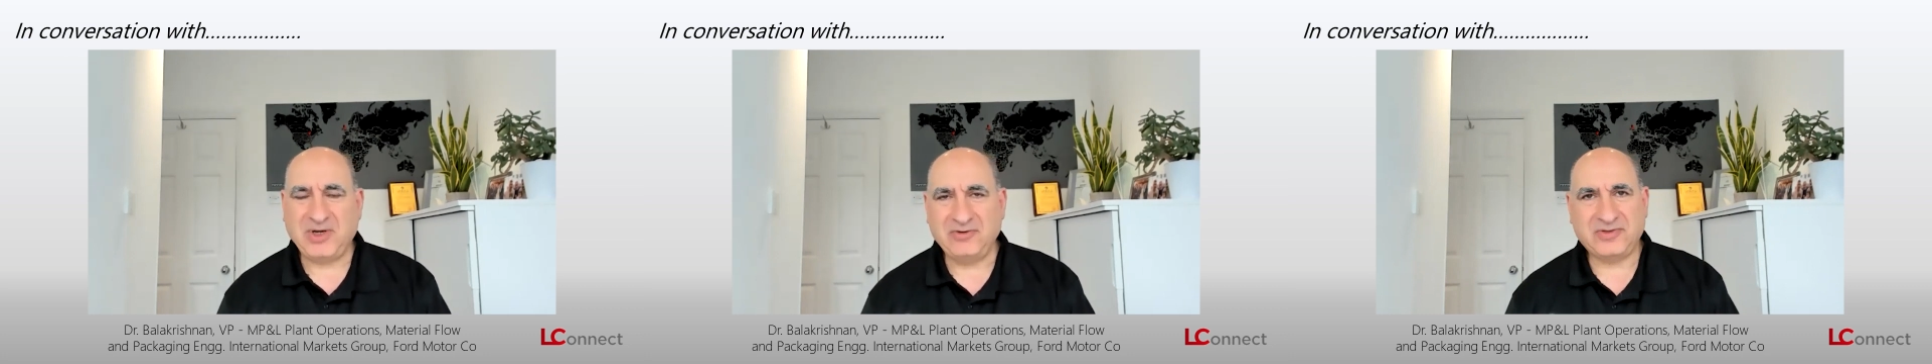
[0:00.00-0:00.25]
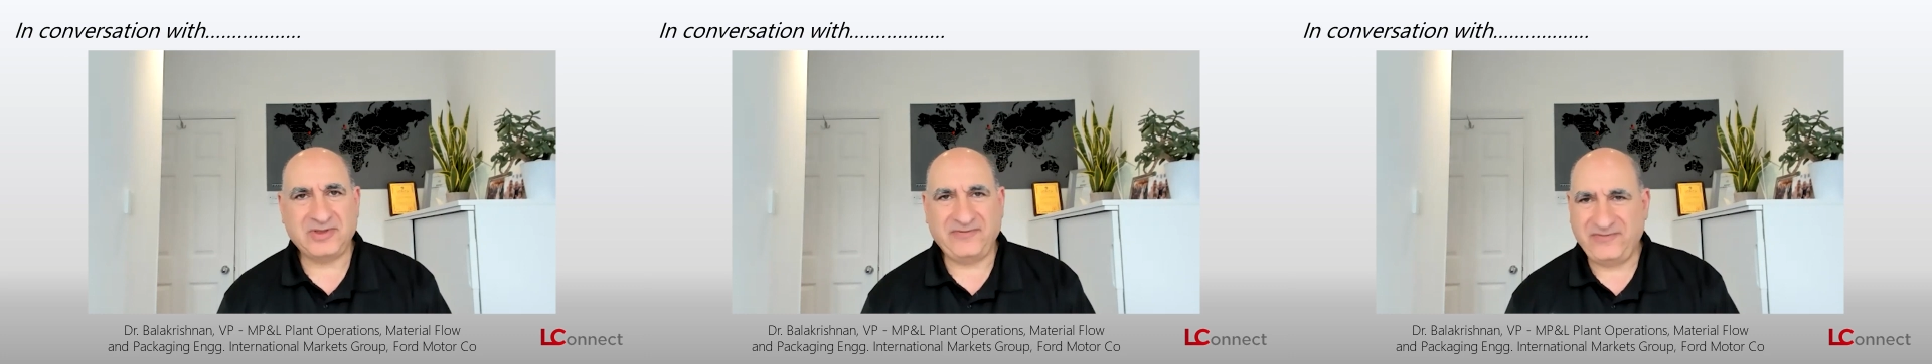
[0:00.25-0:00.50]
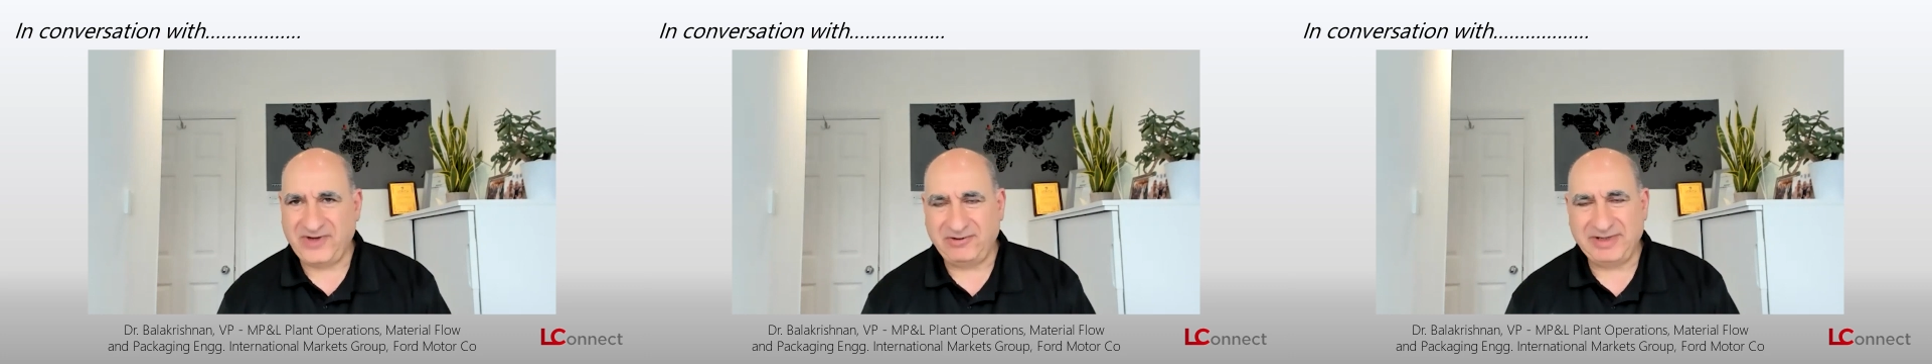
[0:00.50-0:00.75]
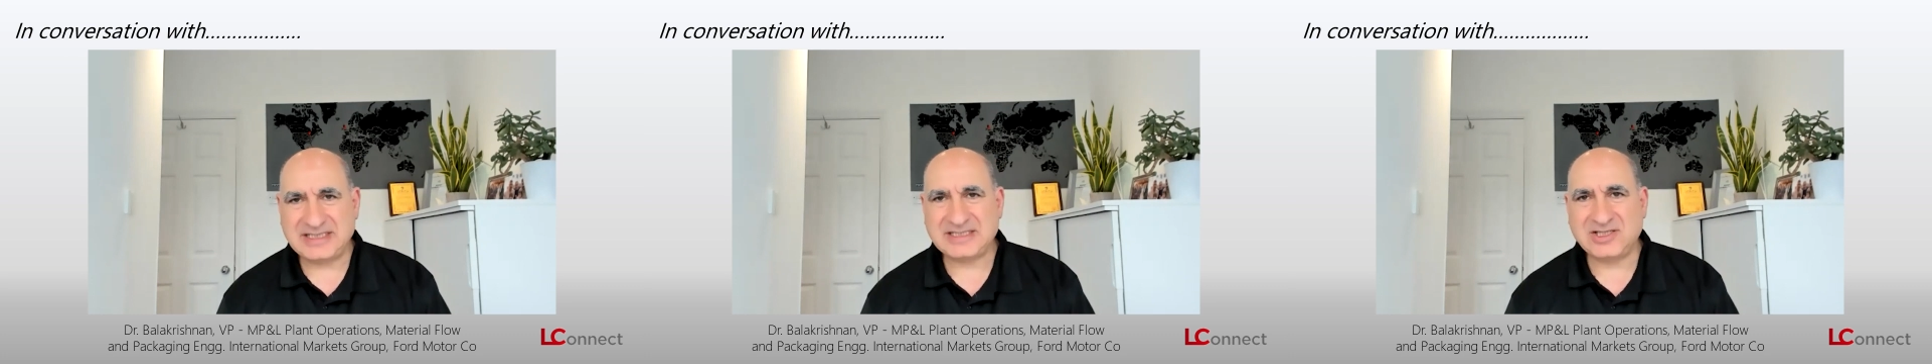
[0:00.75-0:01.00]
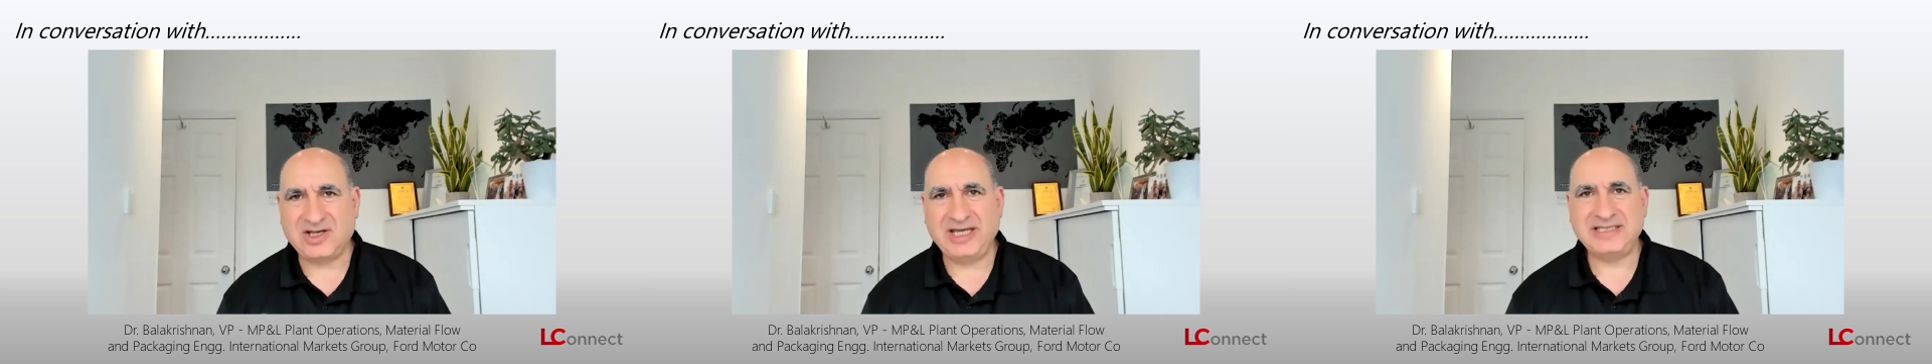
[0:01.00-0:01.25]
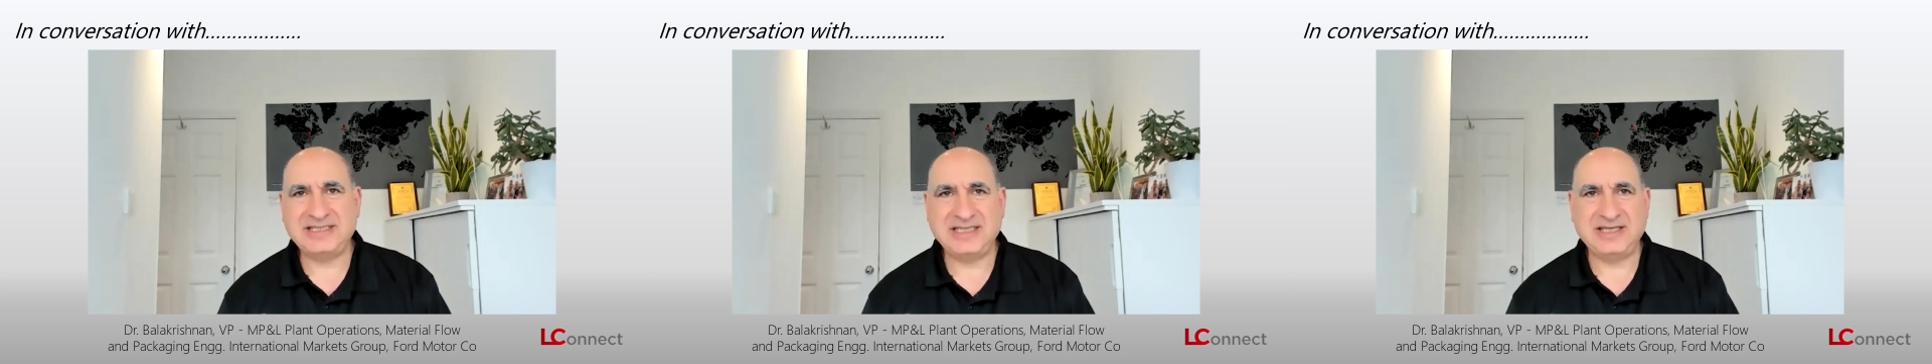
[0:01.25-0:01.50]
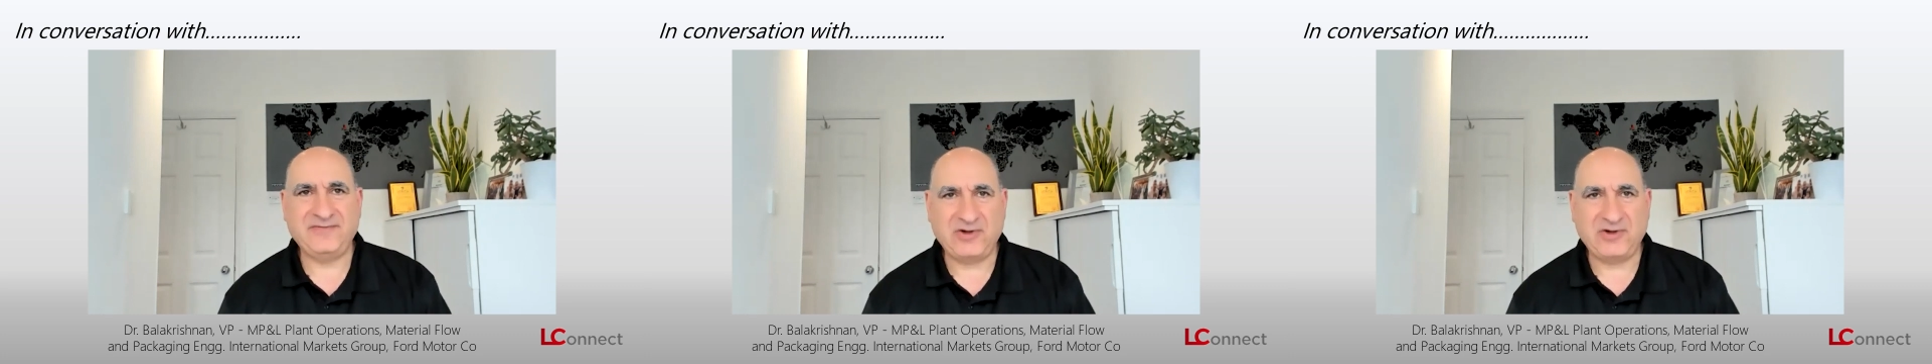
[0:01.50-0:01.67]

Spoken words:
both very exciting,